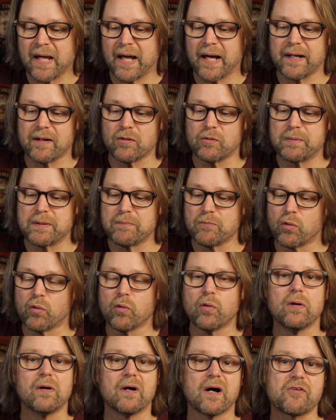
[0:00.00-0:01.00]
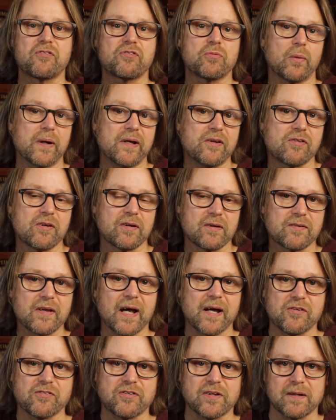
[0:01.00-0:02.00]
and it would be more a sweet
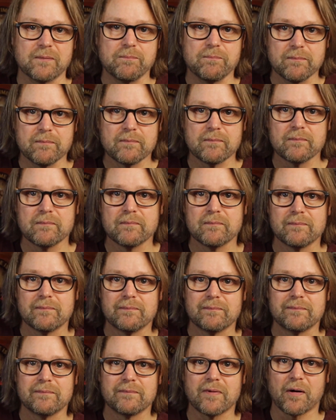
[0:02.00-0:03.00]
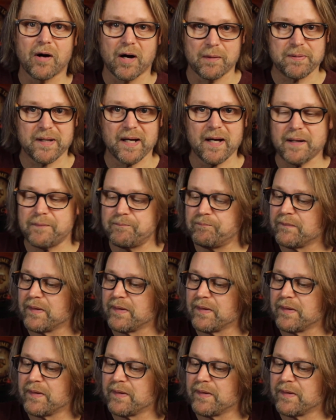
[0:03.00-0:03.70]
tasting IPA.